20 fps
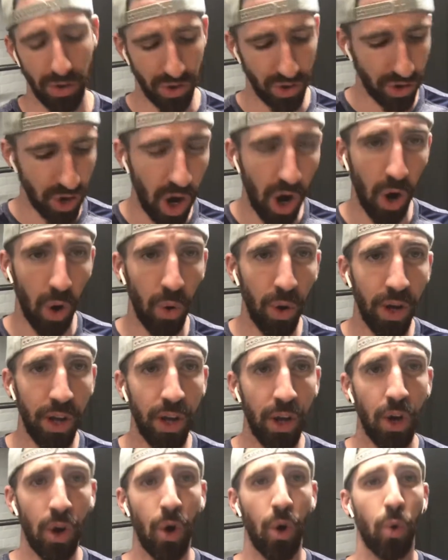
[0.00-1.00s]
So
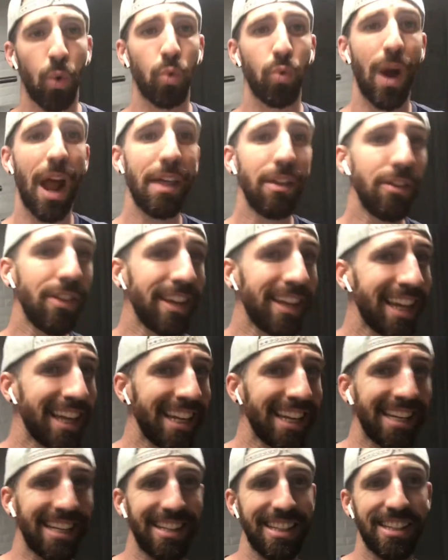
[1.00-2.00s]
rather than
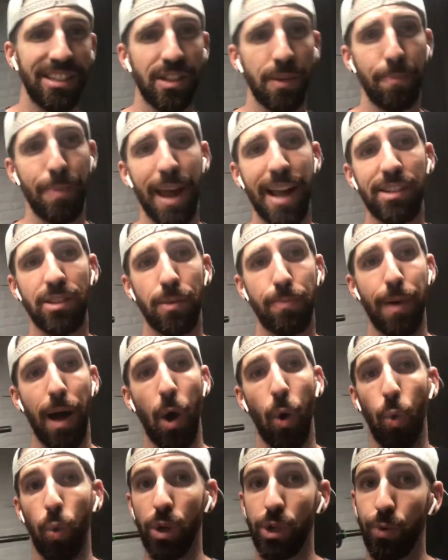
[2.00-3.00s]
getting into these debates
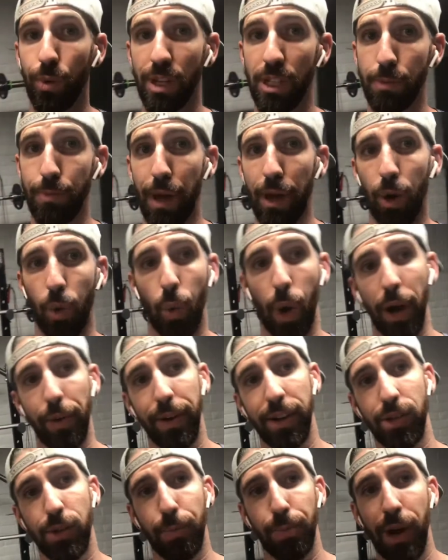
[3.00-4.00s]
about which one is better, white
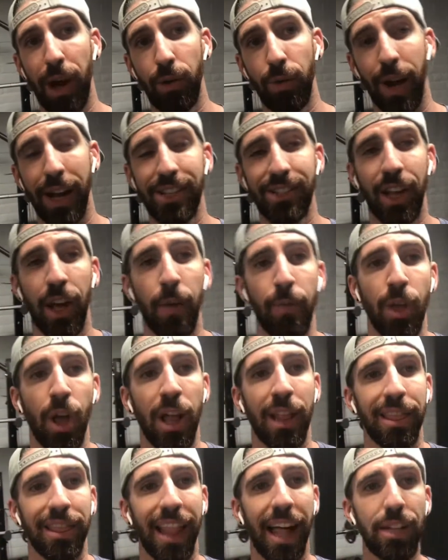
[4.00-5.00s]
rice or brown rice,
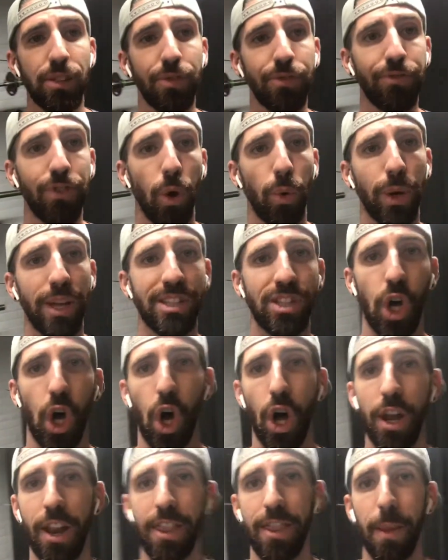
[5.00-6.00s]
let's focus
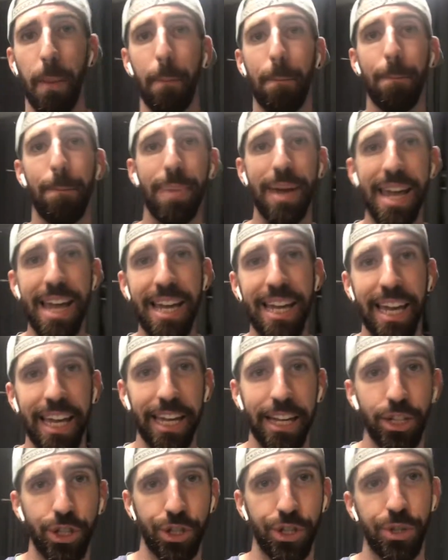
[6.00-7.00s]
on the big
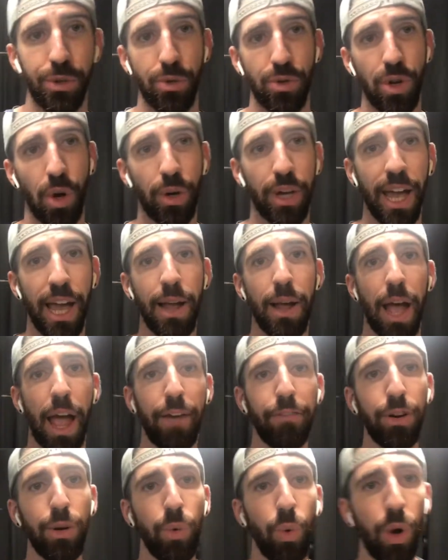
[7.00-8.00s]
issues, okay?
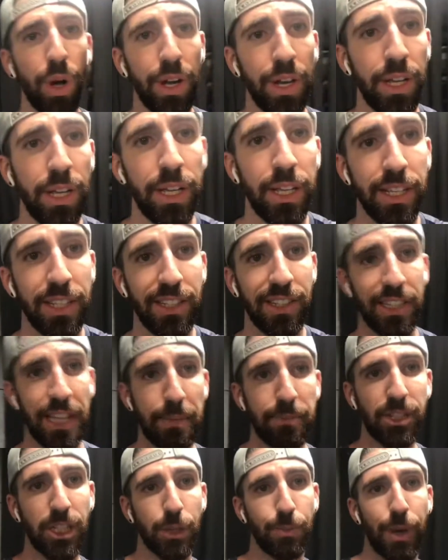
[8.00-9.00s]
Everyone
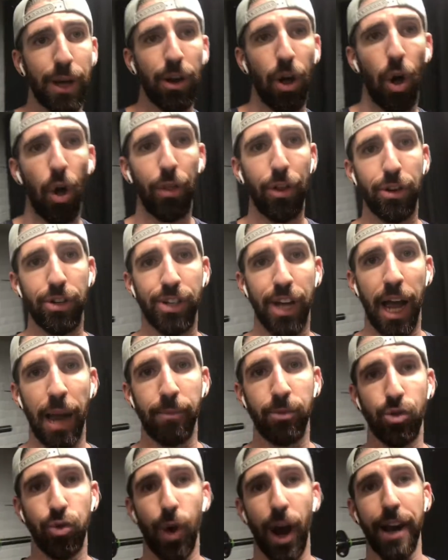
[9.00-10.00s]
seems to spend all their
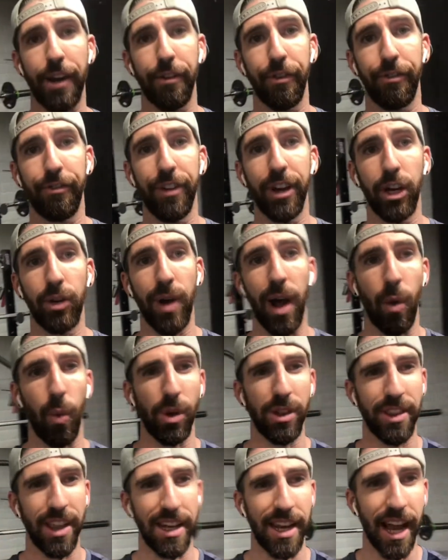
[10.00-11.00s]
time trying to figure out
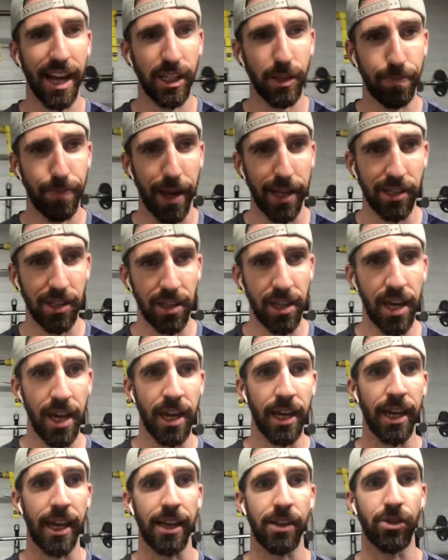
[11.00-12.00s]
what the next best
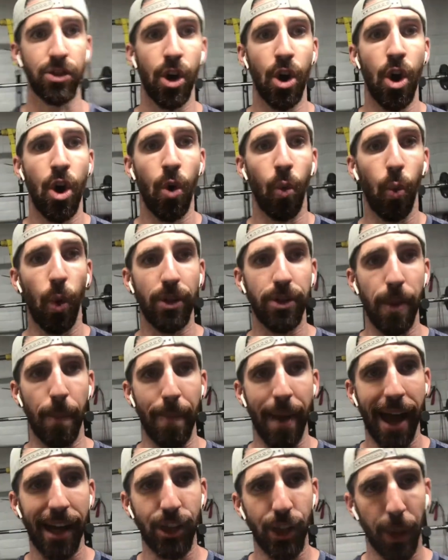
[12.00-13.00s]
thing is, what the
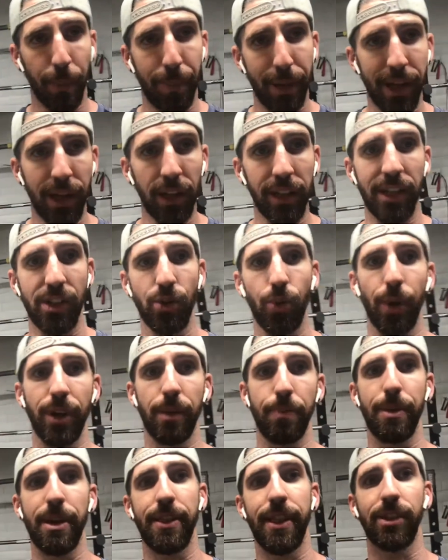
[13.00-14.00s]
magic pill is going
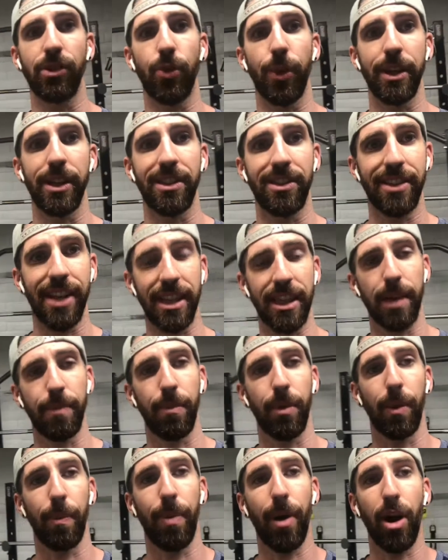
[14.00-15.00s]
to be that's going to set them
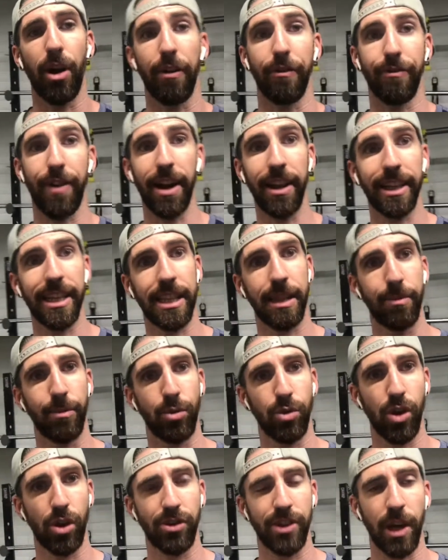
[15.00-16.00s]
apart and finally get them the
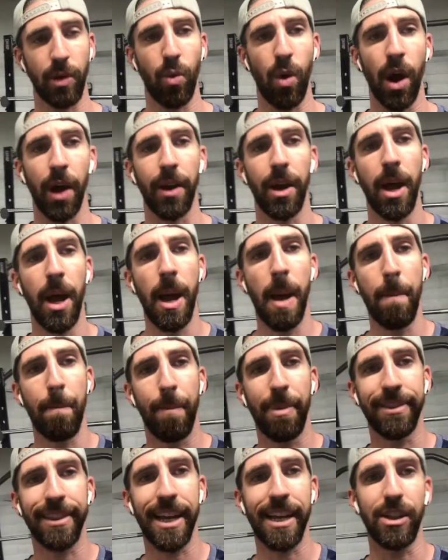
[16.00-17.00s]
results they want.
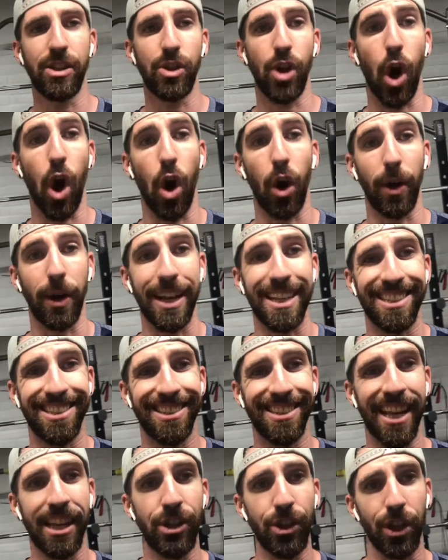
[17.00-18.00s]
But they are
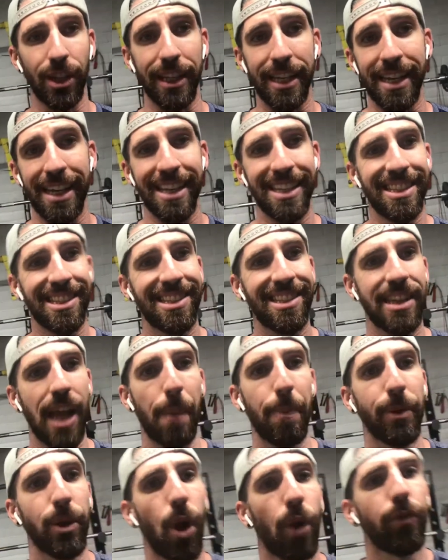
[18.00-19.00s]
essentially
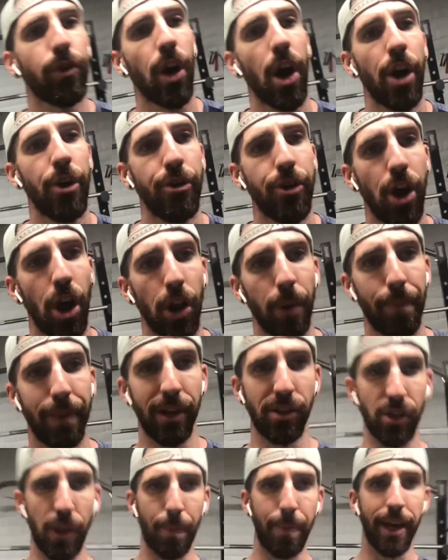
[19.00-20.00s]
stepping over $100
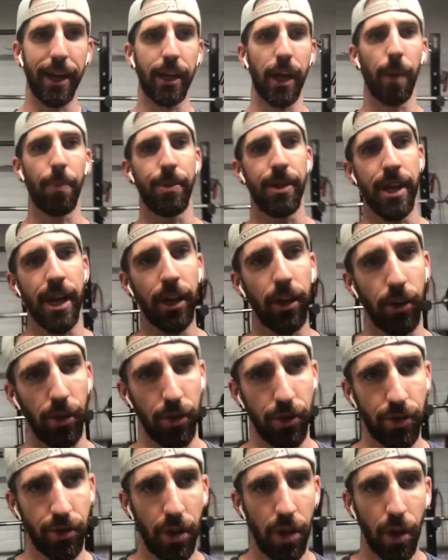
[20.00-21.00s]
bills to pick up
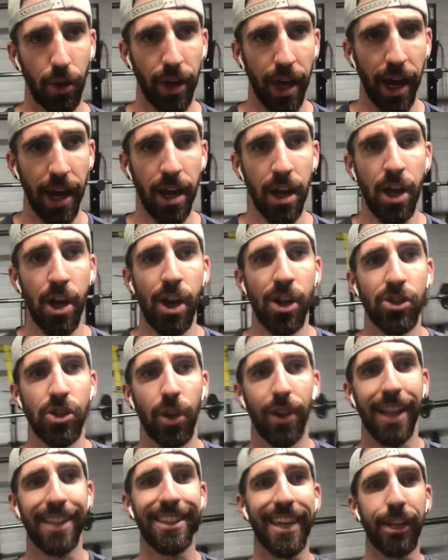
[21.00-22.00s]
nickels, okay?
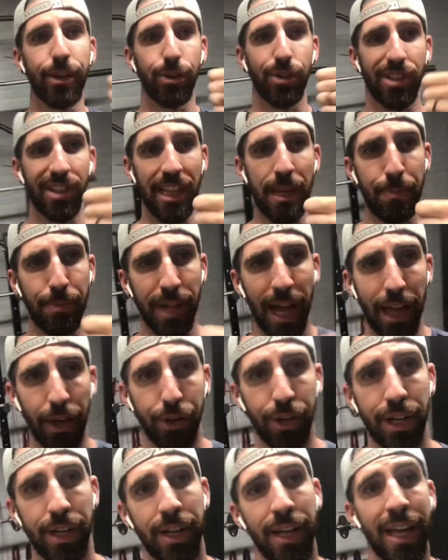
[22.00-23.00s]
So let's get your sleep
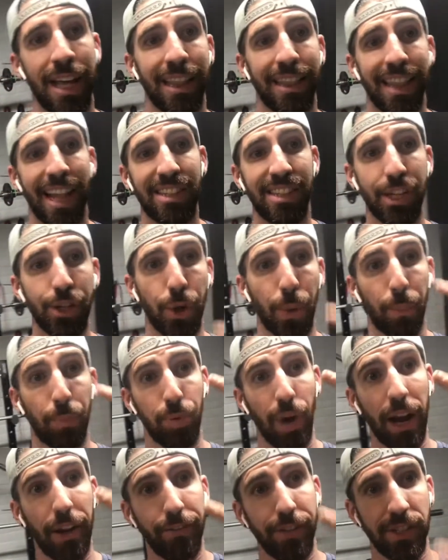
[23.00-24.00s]
dialed in. Let's get your
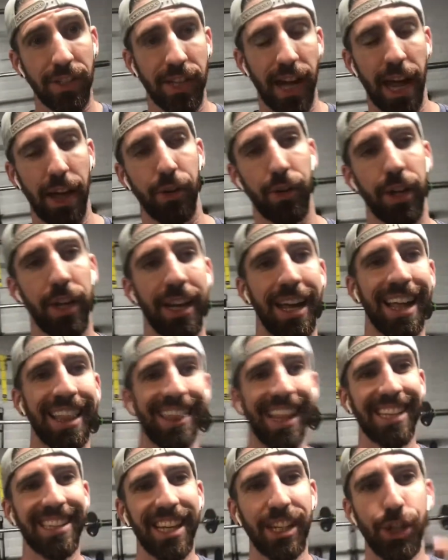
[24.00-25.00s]
breakfast dialed in.
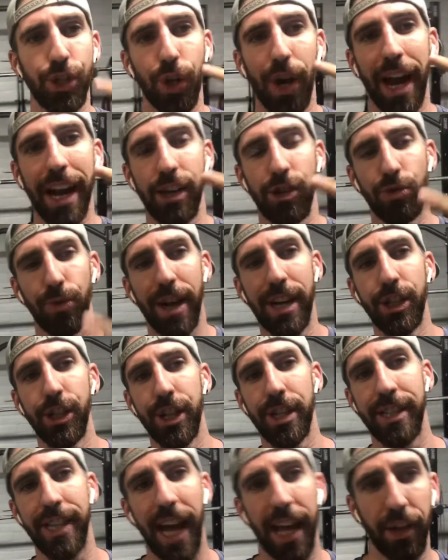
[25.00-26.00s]
Let's get your
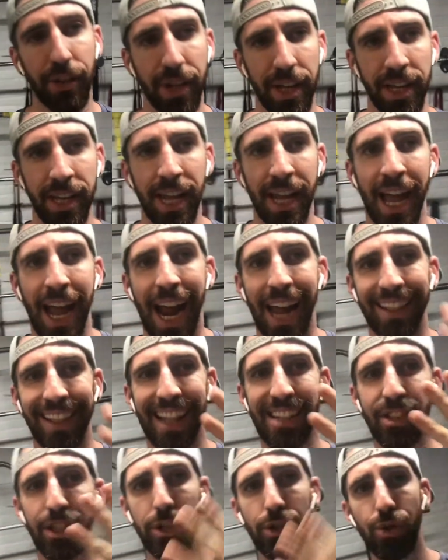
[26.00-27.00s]
hydration dialed in. And
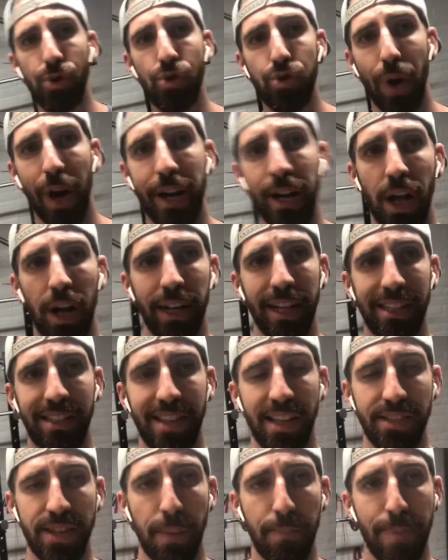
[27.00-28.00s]
let's get you training on a
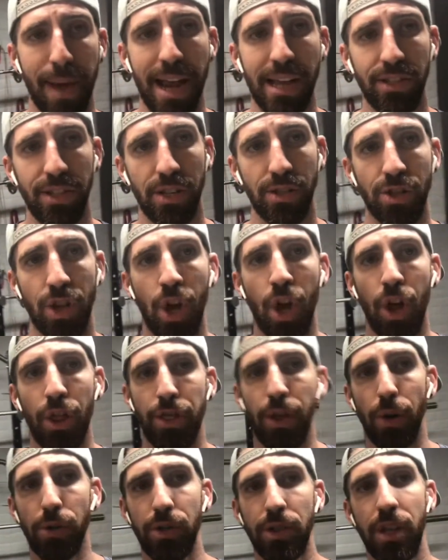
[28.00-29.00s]
consistent basis.
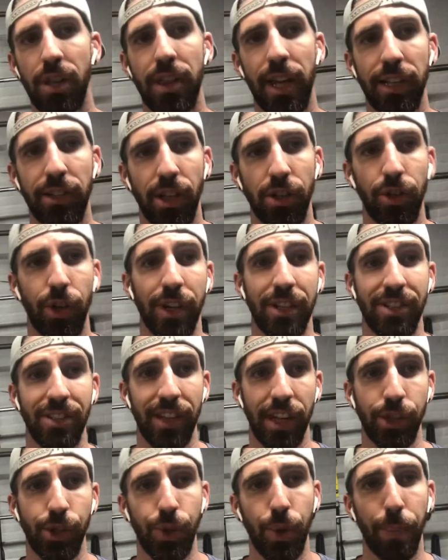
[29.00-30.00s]
Those are the things that's gonna
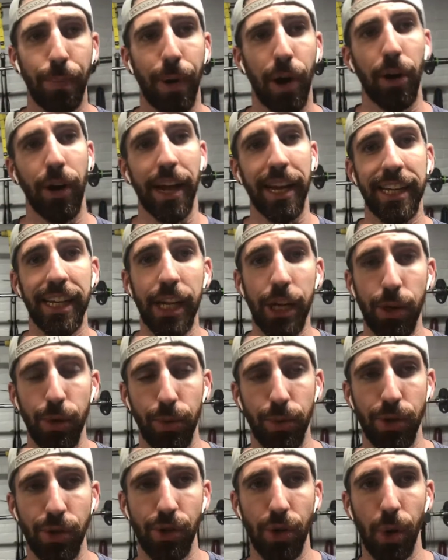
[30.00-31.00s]
set you apart and get you
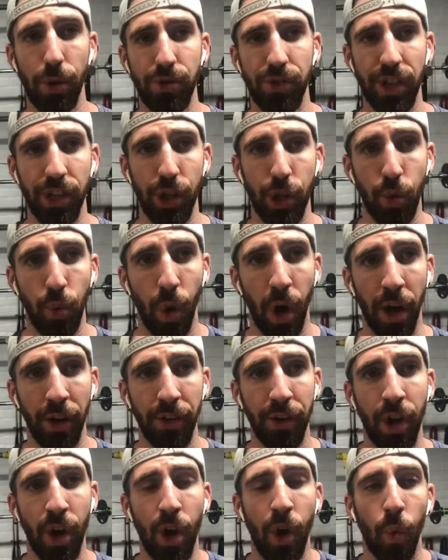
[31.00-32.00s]
the results that you
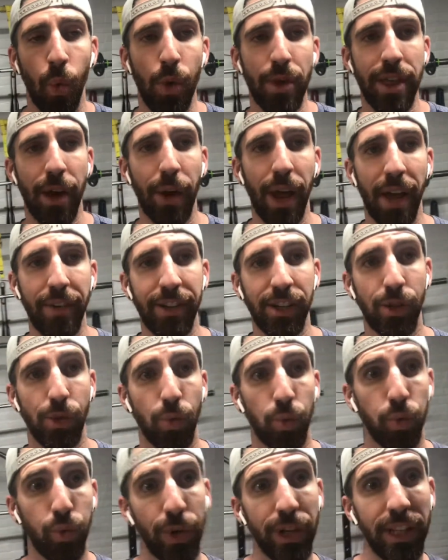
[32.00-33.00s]
want without having to
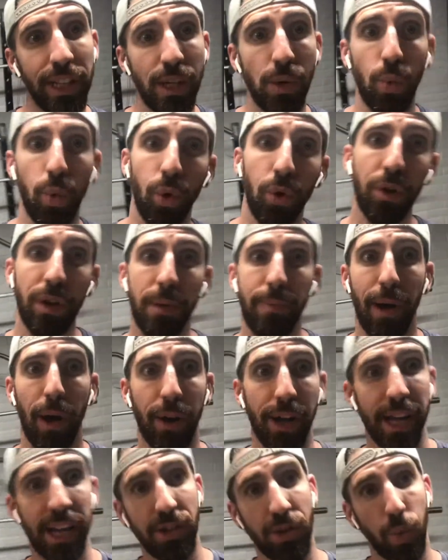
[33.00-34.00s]
really worry
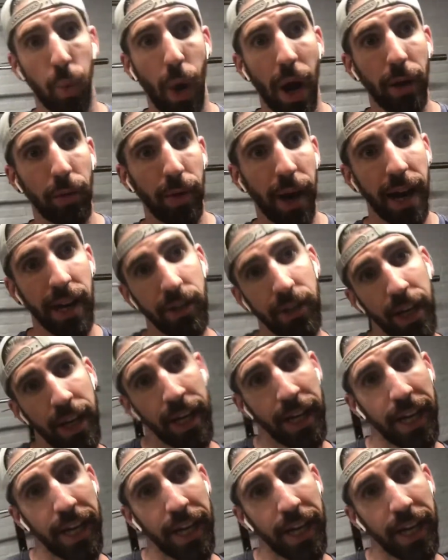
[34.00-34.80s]
about is white rice?